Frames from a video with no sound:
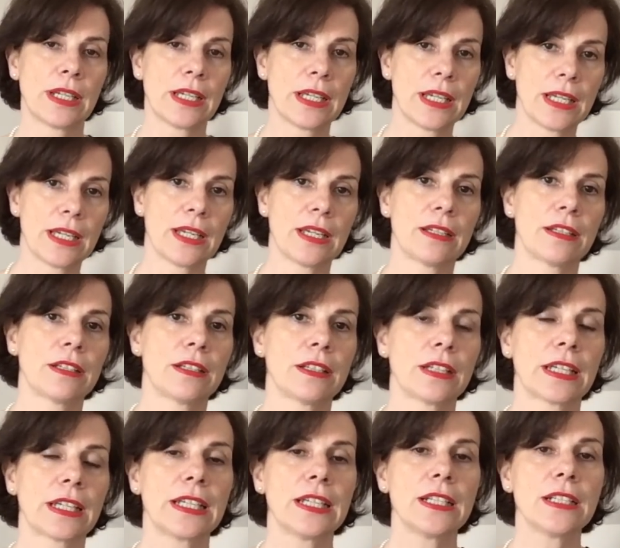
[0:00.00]
For me, it's going to be
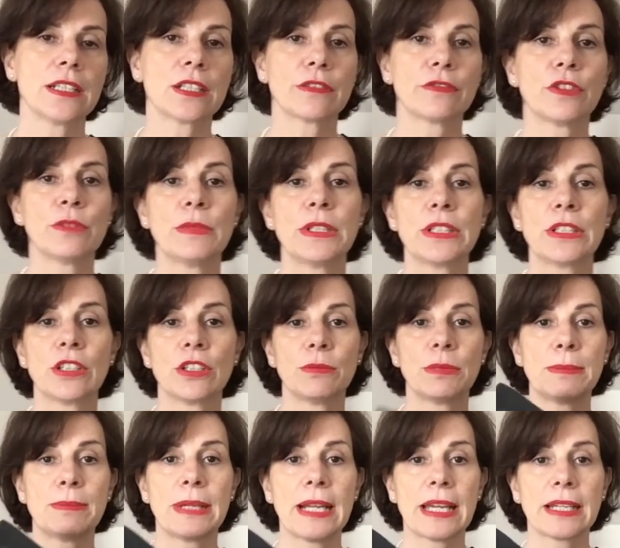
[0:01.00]
black, but of course you
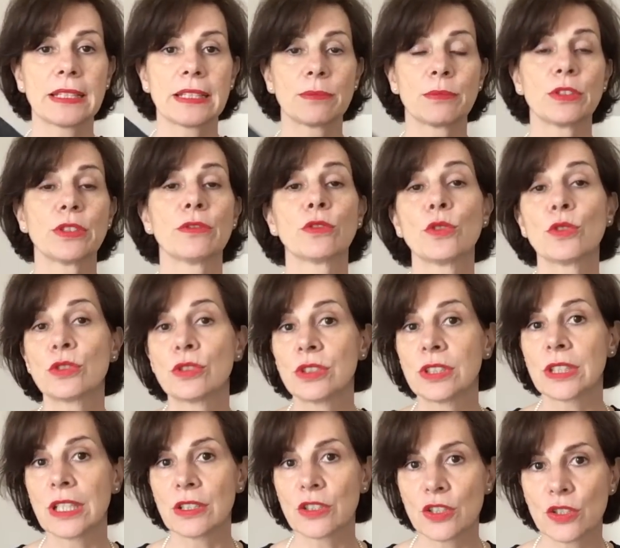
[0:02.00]
can choose the color
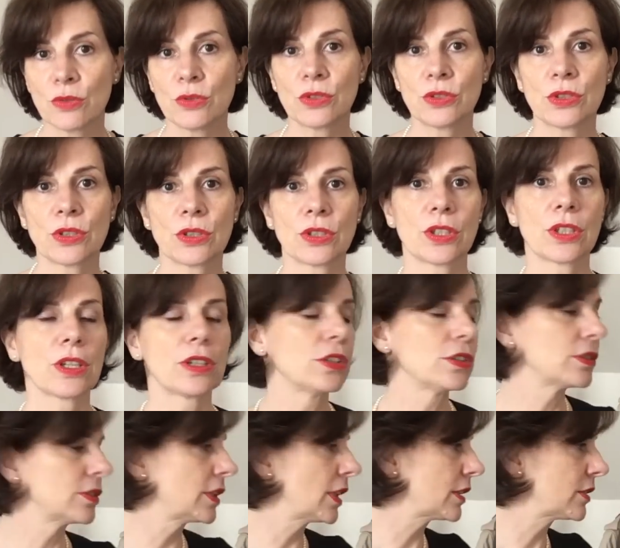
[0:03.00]
that
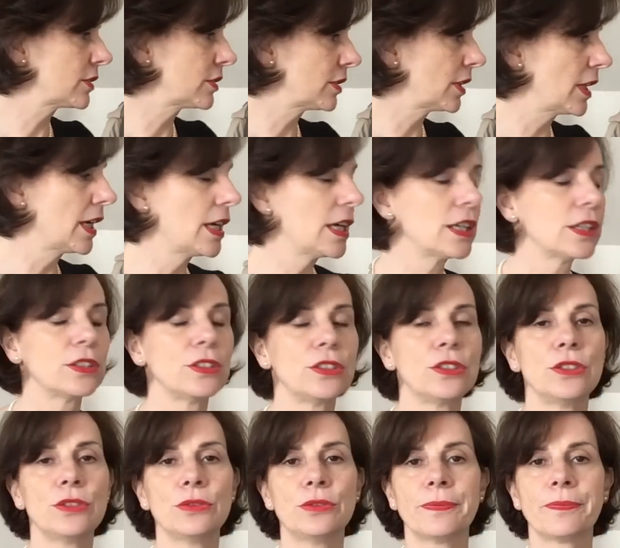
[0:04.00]
you
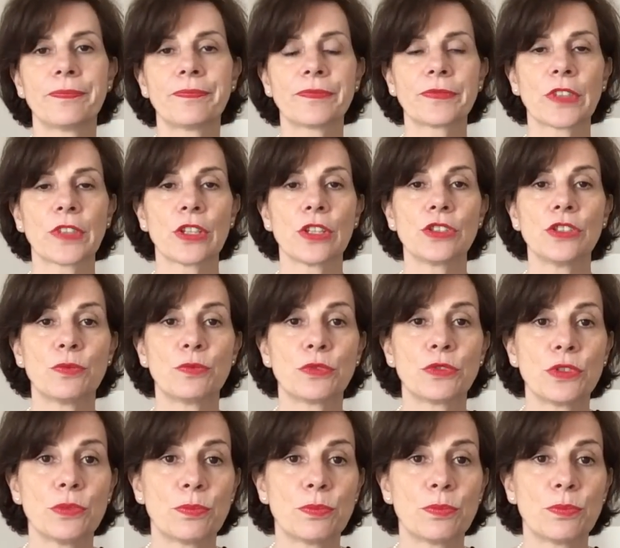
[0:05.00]
prefer.